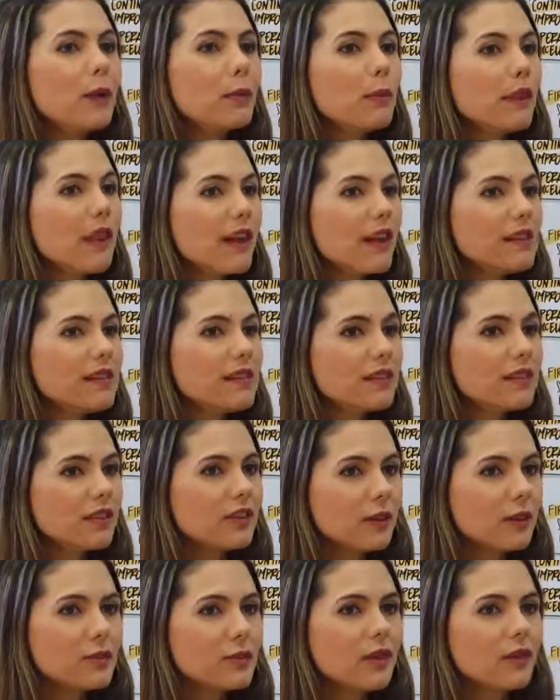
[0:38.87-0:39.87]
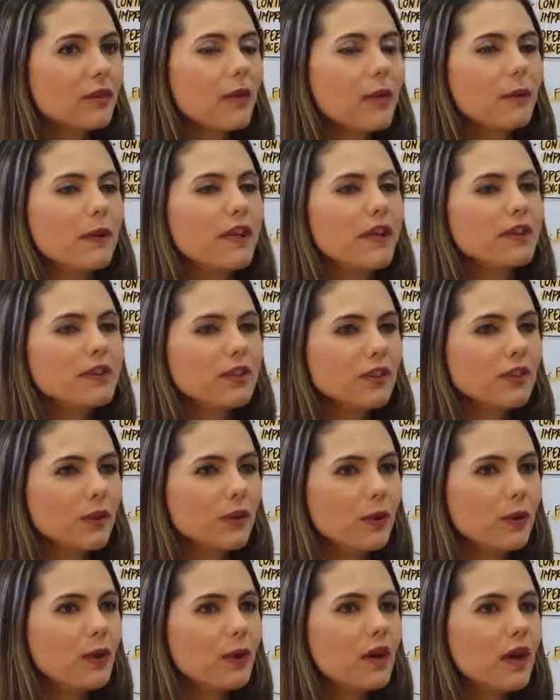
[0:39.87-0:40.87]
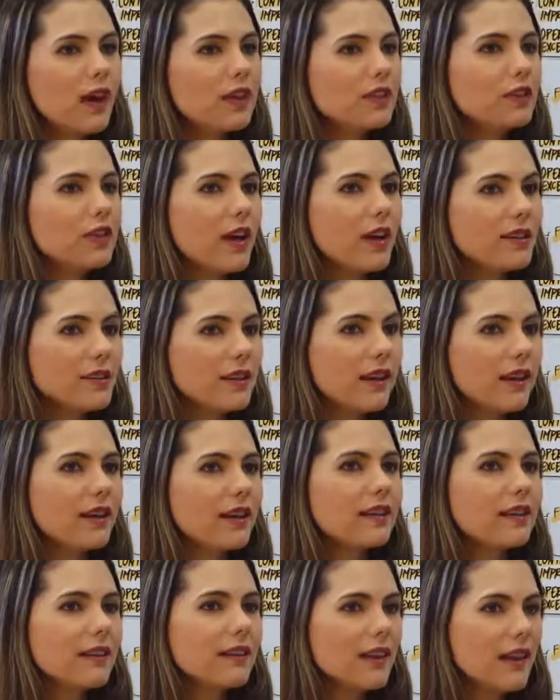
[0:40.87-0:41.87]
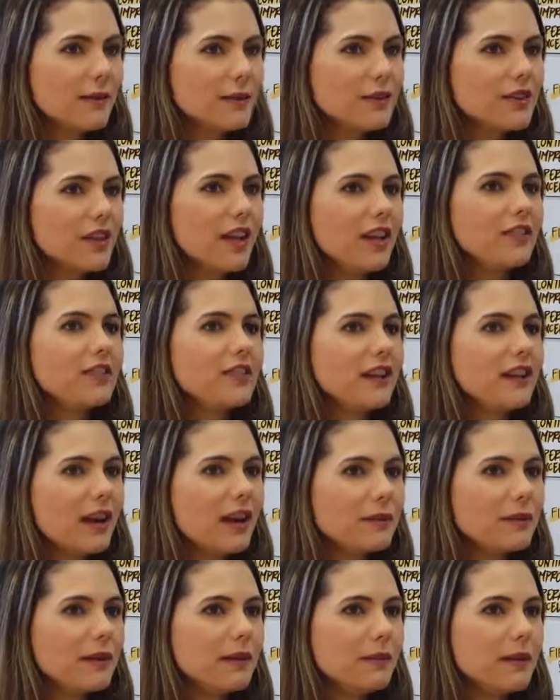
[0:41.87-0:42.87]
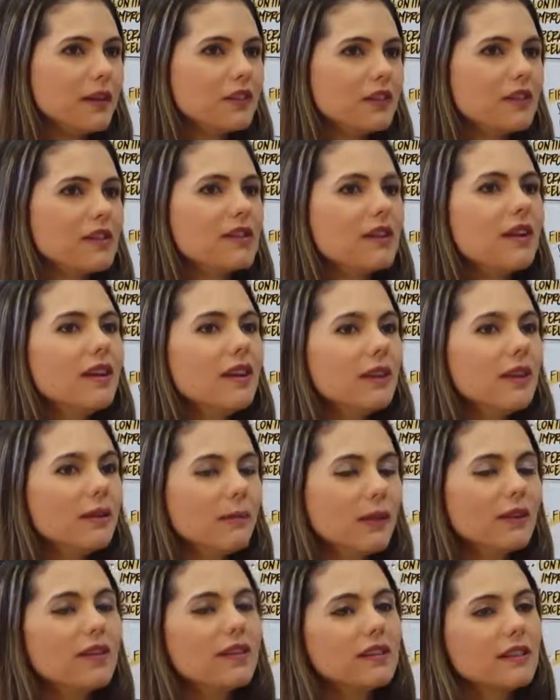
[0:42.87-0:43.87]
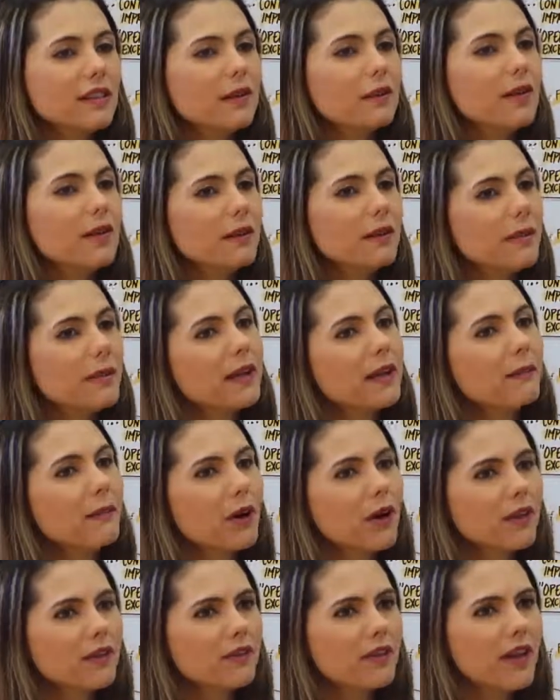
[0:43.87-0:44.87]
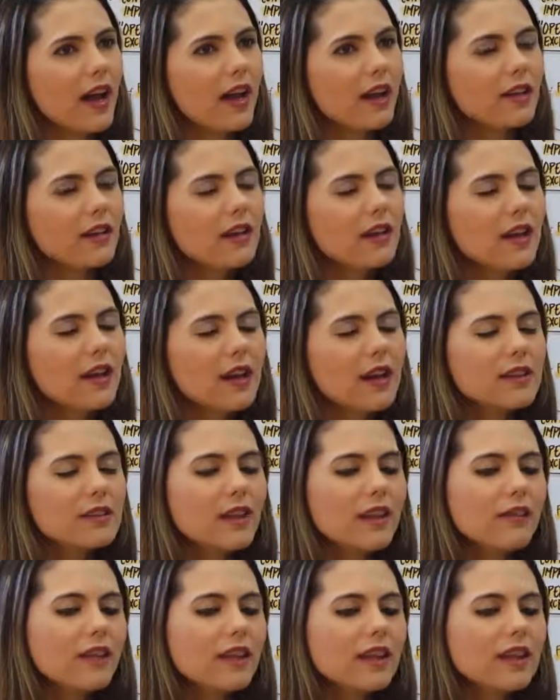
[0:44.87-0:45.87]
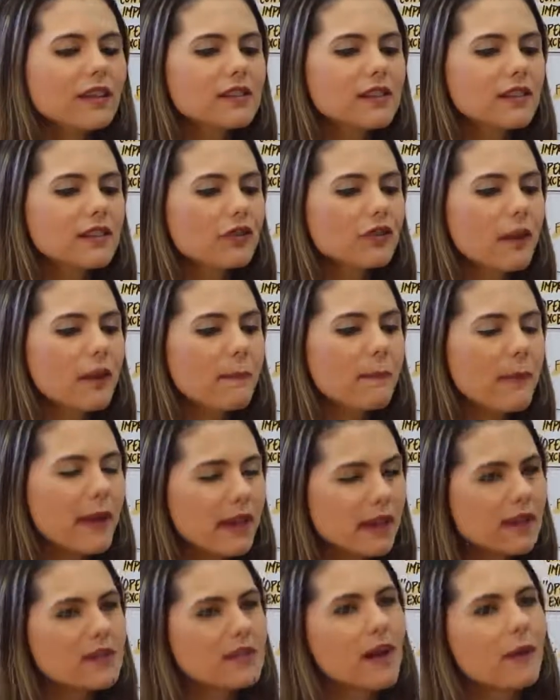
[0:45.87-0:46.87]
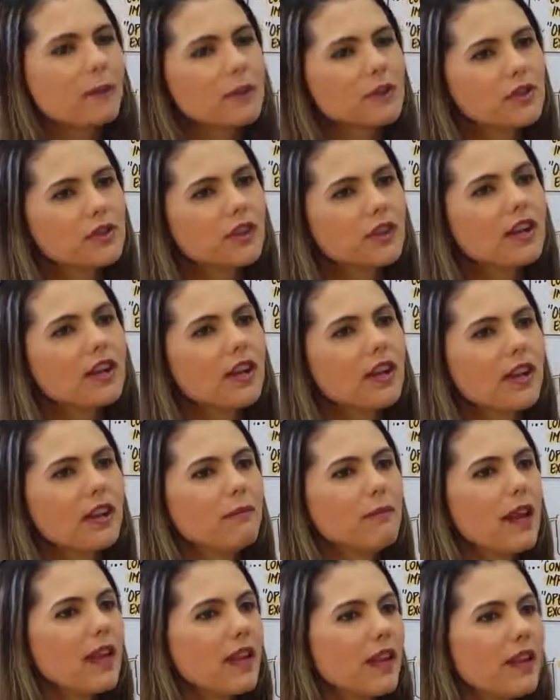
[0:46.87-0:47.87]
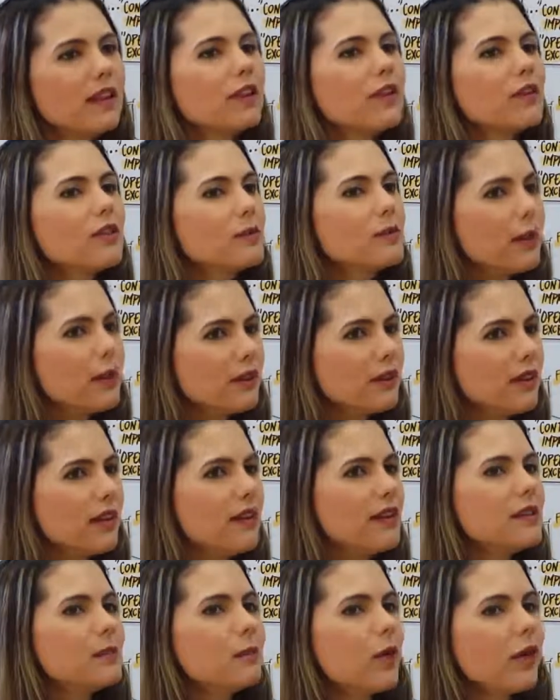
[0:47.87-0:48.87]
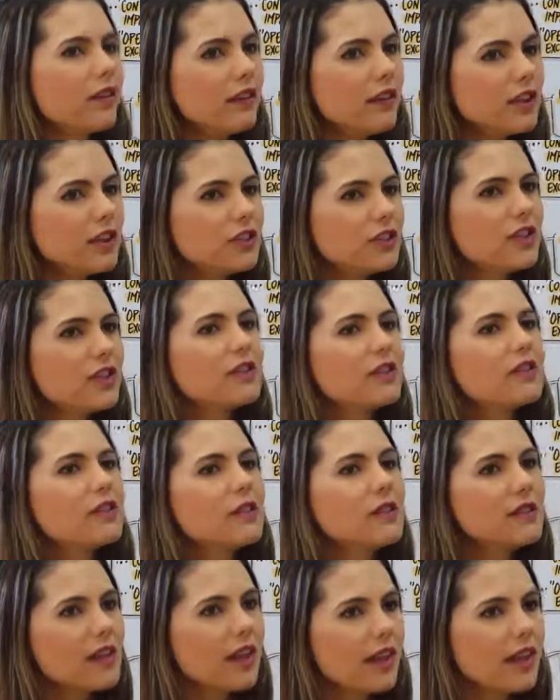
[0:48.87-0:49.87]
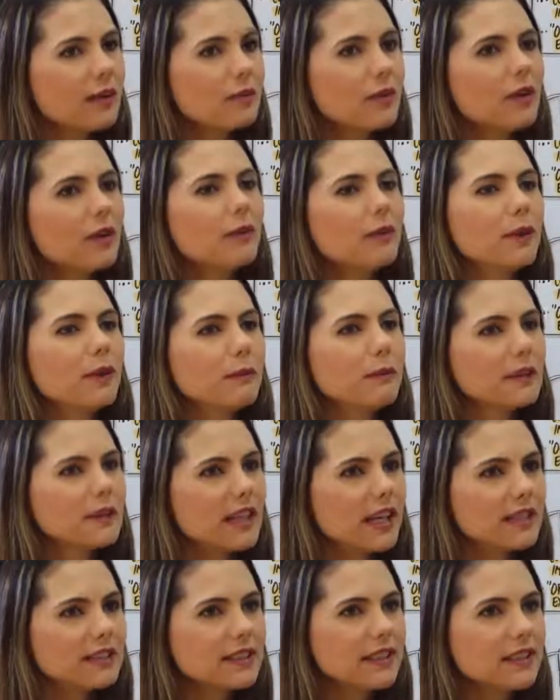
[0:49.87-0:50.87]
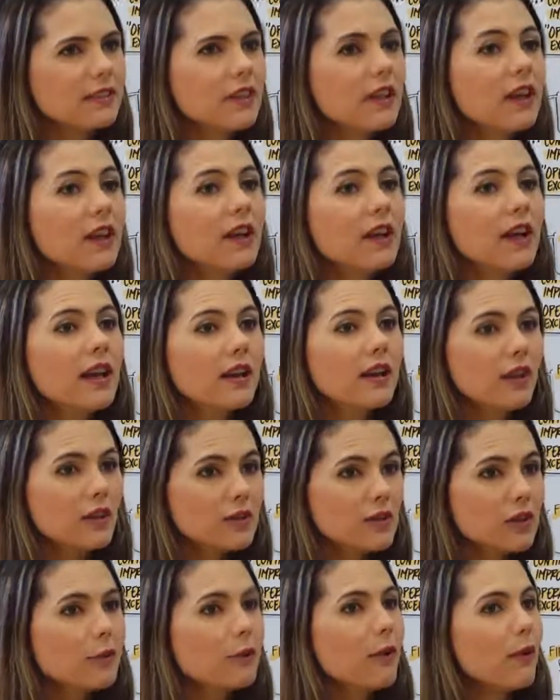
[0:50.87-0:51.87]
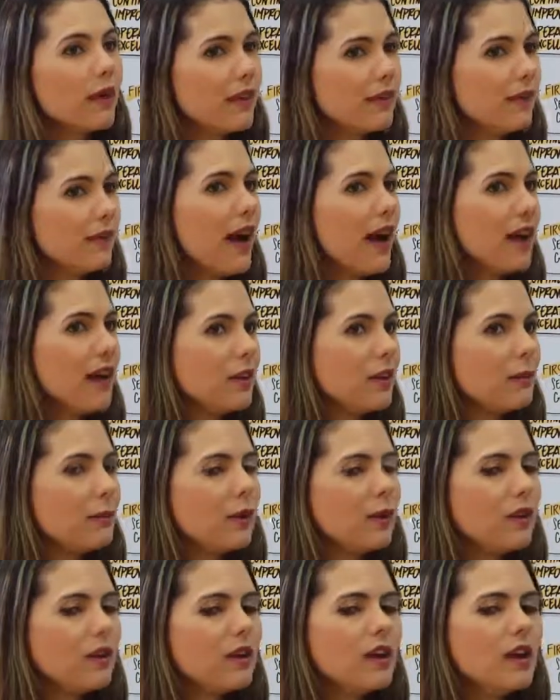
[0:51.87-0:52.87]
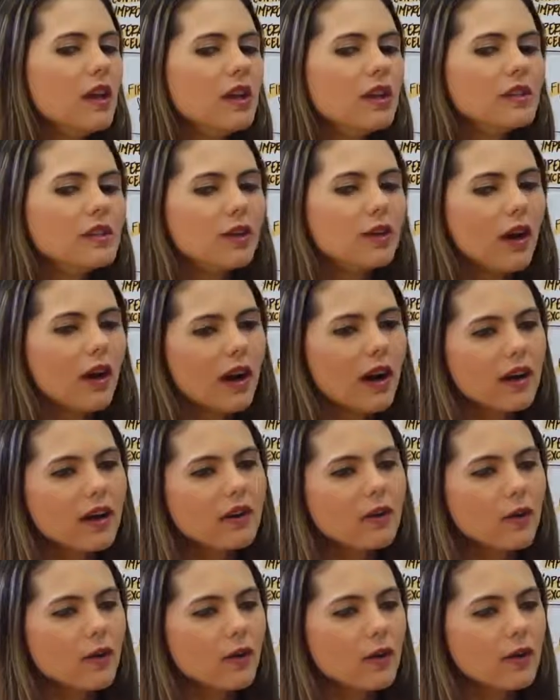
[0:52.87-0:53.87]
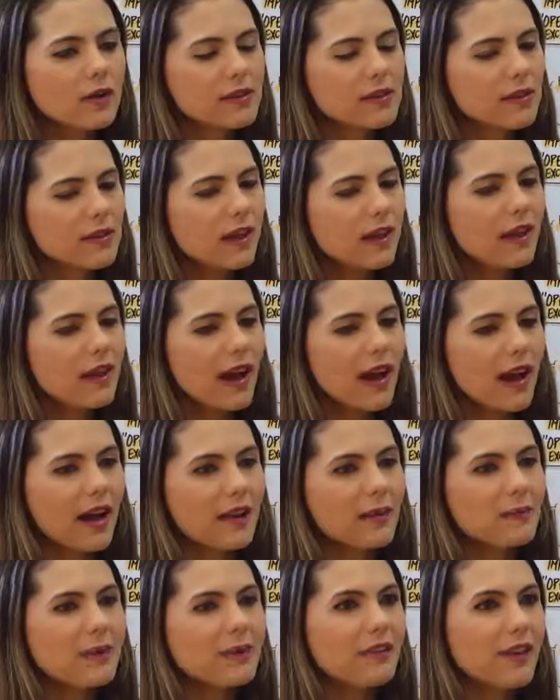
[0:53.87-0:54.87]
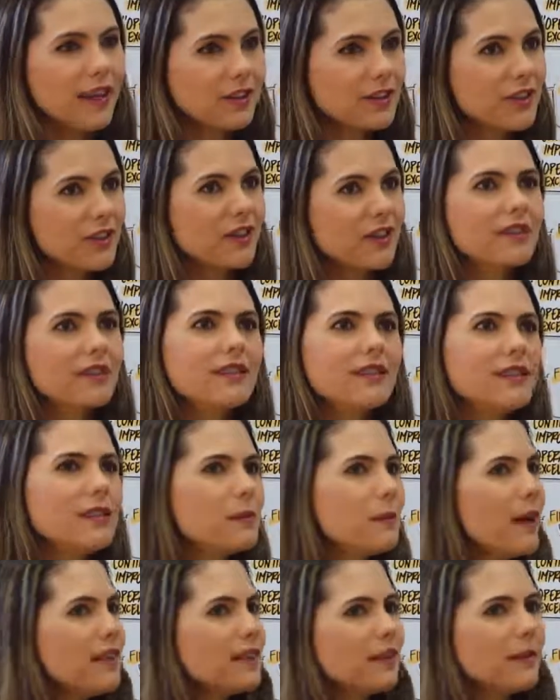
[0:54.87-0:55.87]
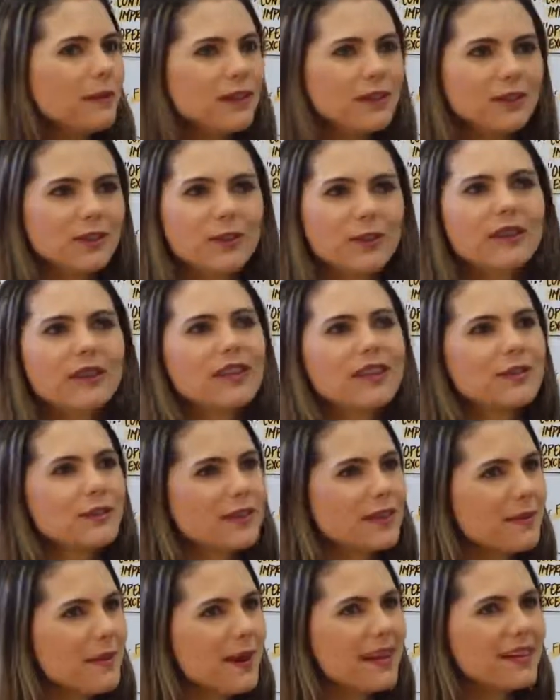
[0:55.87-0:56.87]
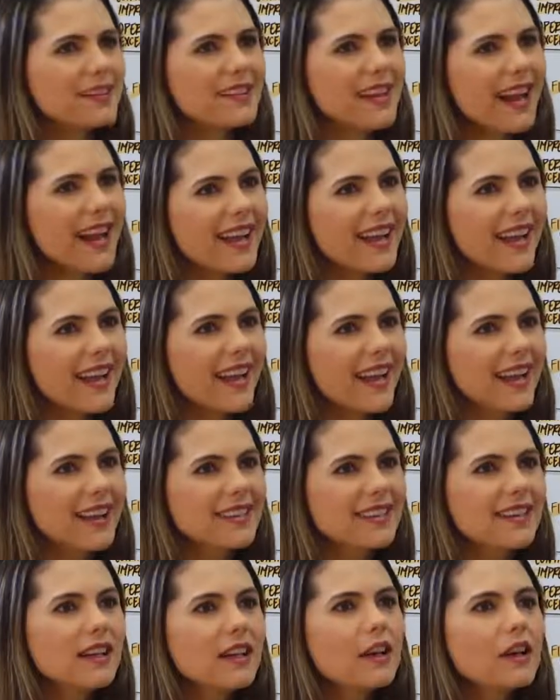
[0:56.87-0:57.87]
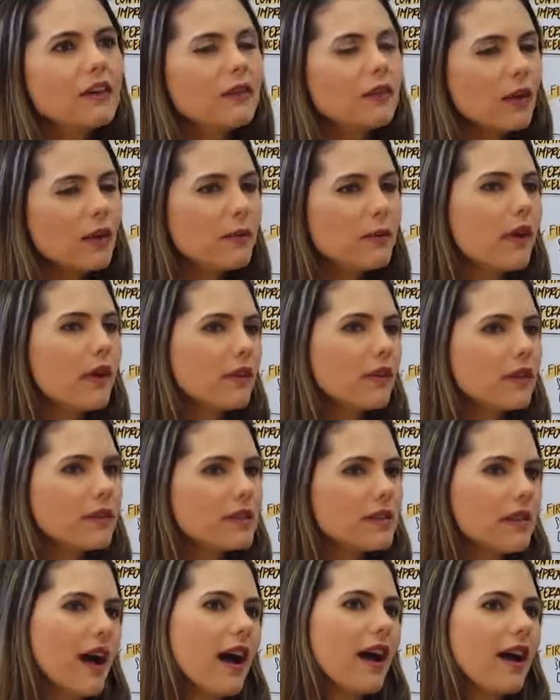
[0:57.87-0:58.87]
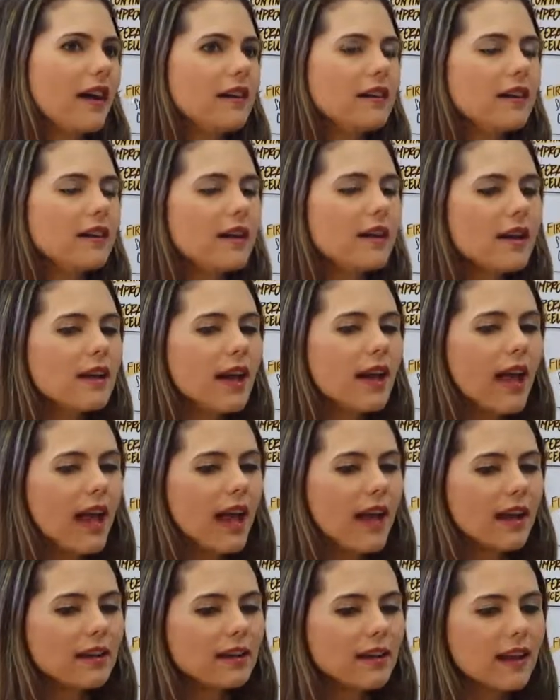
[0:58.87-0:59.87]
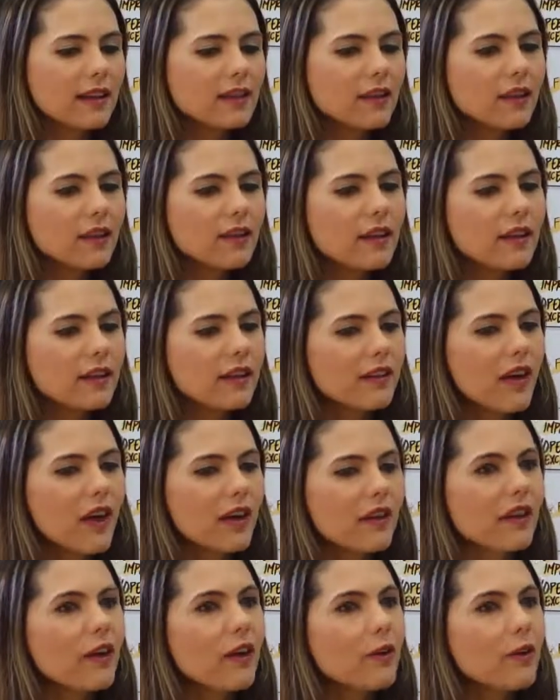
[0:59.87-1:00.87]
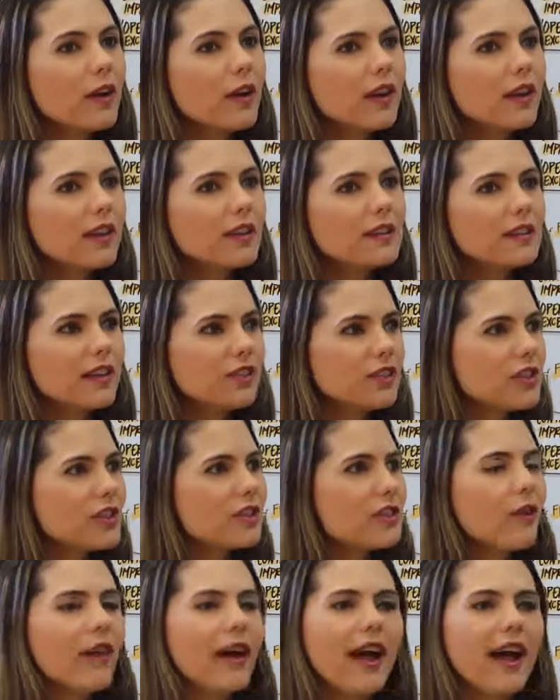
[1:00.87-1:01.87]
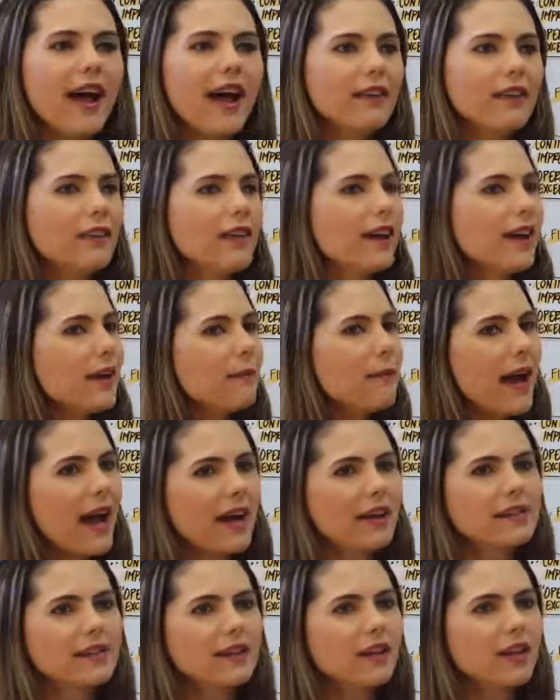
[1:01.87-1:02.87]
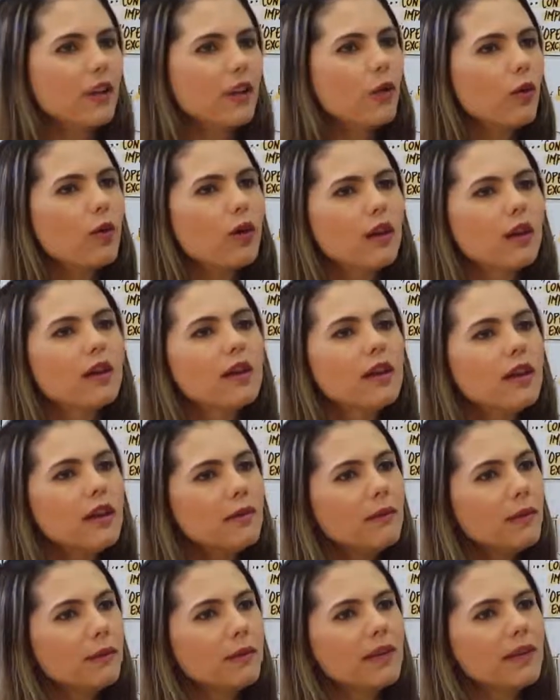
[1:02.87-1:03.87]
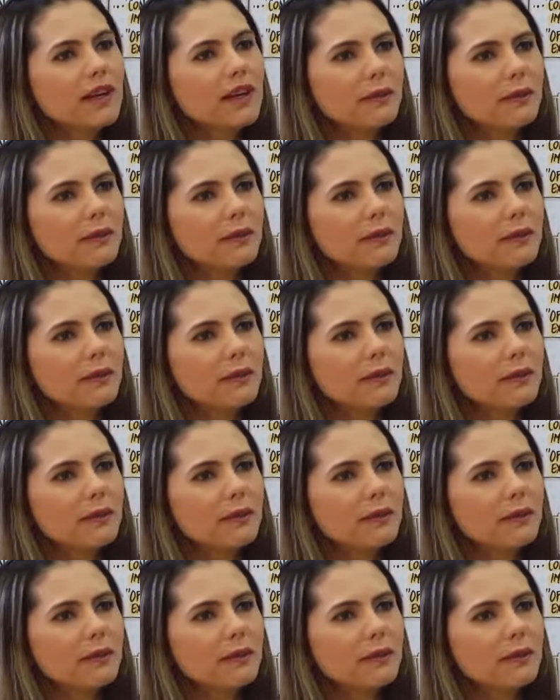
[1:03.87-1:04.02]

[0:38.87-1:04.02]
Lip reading: Plus, in terms of what we need to do addressing climate change and carbon emissions, buildings are a really big part of that. So I think there's a tremendous opportunity in making those buildings more efficient, sustainable, more productive, and also more valuable. So our goal is, I'm a veteran in this space, I've been doing this for the past decade from the owner side, and I know that a lot of owners, they just don't have the capacity, or people that